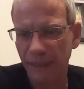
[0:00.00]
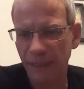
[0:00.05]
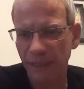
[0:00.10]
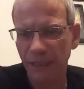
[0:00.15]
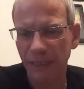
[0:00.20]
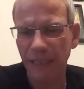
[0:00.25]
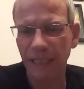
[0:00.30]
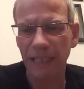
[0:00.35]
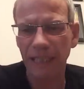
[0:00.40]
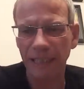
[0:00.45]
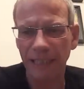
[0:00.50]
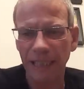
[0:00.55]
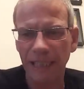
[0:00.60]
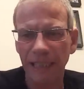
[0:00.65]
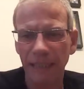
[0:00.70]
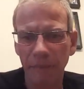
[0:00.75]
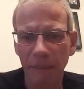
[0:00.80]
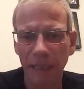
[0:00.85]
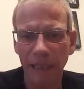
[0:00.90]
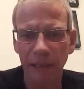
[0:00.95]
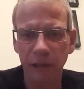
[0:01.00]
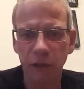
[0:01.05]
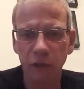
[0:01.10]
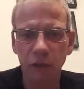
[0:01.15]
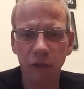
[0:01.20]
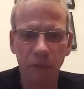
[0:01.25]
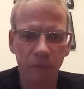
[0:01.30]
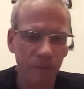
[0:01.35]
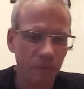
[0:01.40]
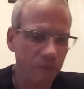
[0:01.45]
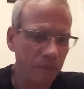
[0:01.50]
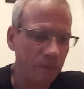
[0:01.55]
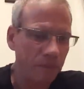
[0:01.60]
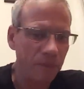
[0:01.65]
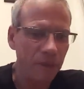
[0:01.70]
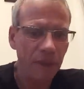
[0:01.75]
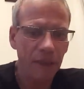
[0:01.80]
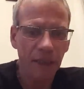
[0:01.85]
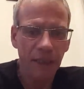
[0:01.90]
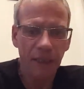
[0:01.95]
to cut down the backlog.
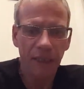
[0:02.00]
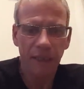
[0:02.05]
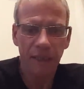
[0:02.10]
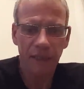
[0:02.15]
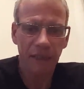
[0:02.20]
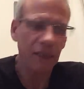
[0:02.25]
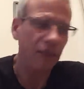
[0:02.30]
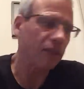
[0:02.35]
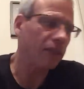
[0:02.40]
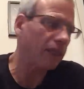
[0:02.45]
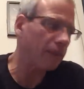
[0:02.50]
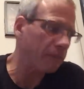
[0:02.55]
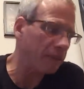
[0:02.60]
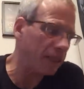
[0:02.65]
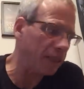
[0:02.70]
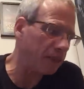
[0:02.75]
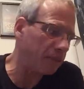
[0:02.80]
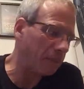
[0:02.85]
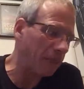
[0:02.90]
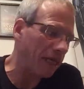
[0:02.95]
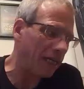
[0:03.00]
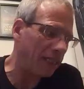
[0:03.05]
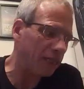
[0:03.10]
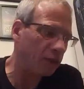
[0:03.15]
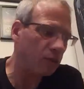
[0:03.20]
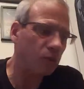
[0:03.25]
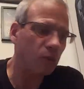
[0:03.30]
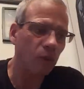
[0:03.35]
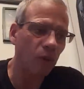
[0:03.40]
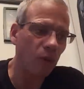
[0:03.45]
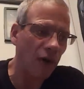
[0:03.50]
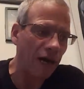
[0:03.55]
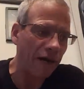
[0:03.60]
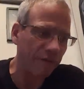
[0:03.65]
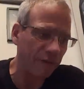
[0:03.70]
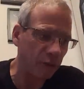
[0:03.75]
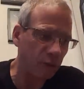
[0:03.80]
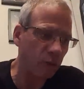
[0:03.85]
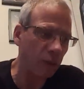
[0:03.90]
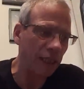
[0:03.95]
So some of these packs will
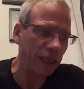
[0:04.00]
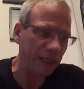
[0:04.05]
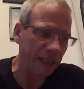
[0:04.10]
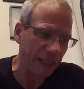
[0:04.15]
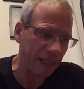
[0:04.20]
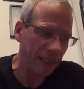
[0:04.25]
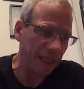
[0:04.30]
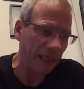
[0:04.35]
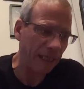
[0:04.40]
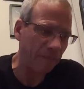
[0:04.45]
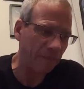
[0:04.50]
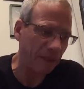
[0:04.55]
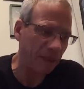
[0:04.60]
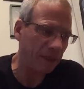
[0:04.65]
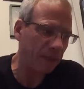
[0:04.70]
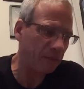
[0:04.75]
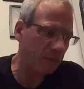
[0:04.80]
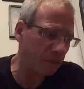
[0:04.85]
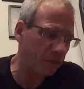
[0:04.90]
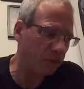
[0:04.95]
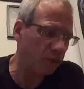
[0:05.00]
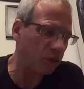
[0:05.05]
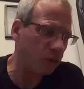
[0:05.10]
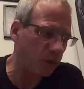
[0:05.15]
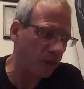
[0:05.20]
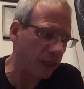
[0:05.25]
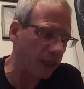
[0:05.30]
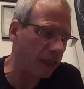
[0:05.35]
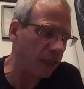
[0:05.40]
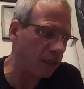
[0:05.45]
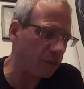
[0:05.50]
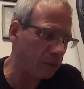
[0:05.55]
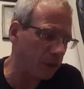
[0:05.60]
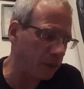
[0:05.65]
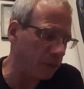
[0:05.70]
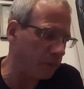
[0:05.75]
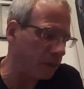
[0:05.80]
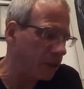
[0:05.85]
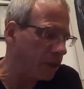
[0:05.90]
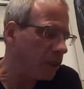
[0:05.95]
have to wait a couple months before
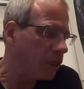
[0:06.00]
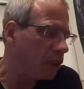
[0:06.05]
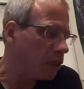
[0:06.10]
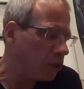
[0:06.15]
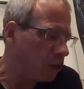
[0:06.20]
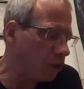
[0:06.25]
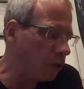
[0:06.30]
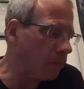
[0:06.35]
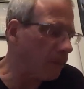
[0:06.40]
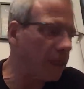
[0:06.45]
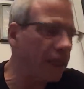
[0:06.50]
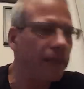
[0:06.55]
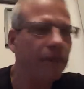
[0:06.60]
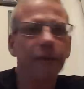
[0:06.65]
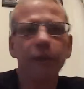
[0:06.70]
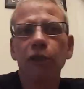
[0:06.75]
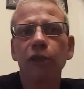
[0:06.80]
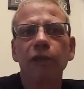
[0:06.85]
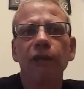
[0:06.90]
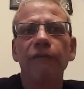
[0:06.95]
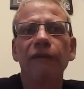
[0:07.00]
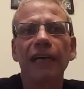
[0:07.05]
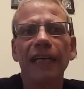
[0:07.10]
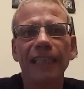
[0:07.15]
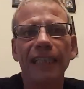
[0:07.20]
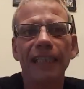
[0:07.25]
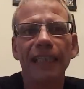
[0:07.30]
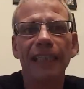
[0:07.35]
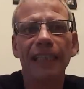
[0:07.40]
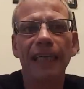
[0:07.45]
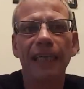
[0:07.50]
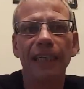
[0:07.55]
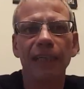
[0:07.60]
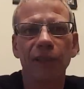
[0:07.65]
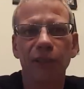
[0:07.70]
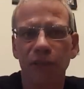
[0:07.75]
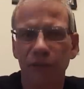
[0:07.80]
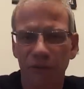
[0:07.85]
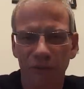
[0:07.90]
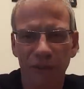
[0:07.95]
opening. Not many because I've had
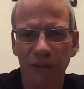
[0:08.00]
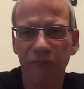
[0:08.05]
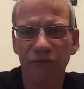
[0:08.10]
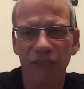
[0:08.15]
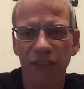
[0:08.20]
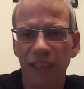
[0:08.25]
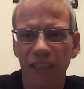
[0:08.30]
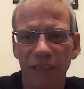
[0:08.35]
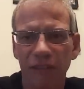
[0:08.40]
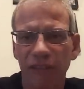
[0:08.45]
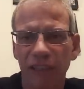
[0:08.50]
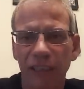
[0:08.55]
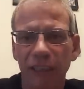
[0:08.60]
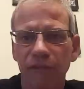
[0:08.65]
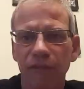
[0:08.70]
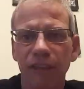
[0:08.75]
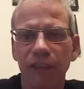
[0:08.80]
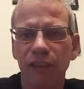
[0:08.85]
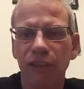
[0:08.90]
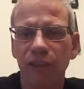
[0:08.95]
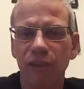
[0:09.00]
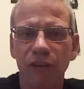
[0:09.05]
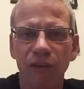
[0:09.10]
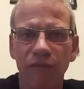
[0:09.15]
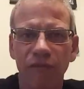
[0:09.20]
tons of different cigarettes